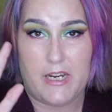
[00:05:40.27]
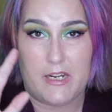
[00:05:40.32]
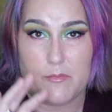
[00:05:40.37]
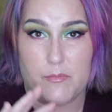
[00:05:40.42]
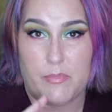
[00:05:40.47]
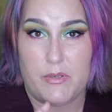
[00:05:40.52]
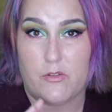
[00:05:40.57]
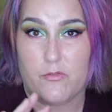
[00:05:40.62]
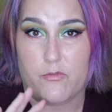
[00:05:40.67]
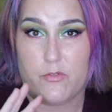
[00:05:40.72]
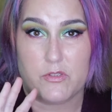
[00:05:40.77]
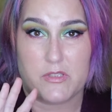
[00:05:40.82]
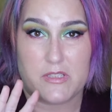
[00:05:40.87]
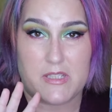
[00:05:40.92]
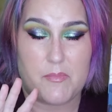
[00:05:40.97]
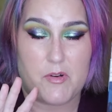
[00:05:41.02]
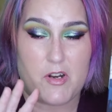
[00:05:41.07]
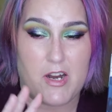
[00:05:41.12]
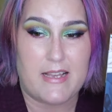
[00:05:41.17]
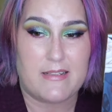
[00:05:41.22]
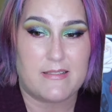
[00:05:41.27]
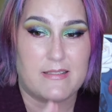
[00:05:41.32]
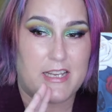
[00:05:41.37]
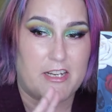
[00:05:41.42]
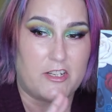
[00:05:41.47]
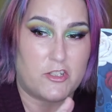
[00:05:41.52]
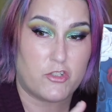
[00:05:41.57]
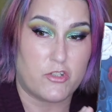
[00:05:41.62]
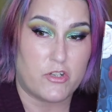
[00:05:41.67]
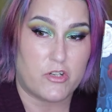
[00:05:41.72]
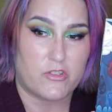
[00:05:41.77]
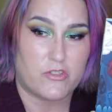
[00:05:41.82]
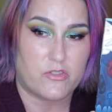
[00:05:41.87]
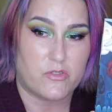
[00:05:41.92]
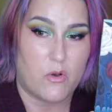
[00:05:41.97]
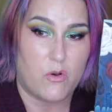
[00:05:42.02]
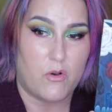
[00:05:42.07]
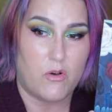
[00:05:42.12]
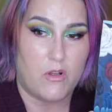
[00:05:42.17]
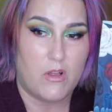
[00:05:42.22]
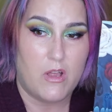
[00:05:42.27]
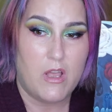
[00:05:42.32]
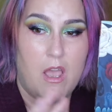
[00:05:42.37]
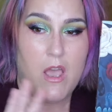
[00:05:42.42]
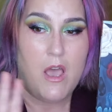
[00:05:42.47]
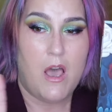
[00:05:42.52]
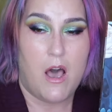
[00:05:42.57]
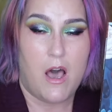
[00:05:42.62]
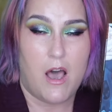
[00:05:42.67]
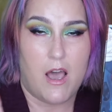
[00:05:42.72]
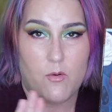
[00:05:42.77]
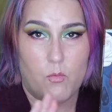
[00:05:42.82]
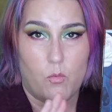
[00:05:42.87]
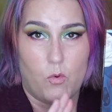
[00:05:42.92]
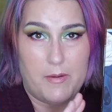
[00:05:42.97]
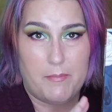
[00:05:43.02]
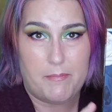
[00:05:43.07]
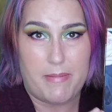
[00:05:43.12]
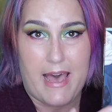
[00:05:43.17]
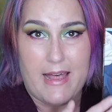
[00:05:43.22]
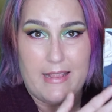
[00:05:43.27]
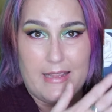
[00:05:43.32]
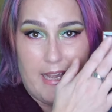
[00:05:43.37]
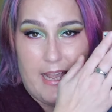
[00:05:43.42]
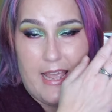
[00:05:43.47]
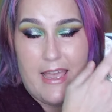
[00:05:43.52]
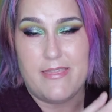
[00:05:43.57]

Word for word: and a beautiful summer-esque like sugar skull on one palette.